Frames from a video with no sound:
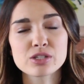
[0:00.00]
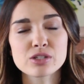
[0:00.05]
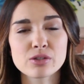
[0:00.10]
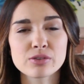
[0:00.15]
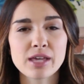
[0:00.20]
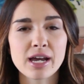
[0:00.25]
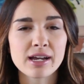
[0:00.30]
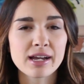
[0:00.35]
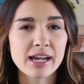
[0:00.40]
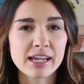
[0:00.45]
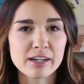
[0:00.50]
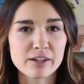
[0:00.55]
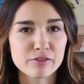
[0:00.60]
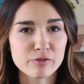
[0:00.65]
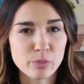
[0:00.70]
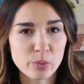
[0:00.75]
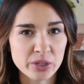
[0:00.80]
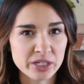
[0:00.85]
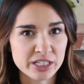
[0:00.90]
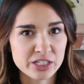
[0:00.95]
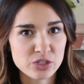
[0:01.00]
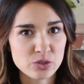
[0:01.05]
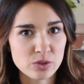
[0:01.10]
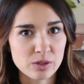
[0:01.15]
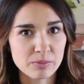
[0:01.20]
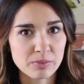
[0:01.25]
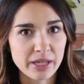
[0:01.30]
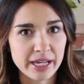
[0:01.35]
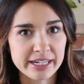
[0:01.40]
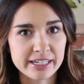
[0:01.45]
So that kind of pointed to
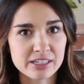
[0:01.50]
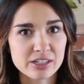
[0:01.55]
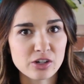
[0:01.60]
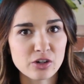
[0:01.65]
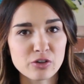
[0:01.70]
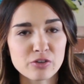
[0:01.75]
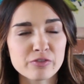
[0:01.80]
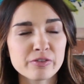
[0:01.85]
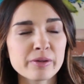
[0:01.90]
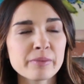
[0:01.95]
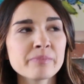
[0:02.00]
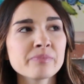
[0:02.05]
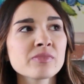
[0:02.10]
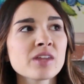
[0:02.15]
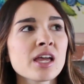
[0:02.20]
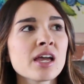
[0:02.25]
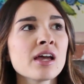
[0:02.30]
a blighted ovum.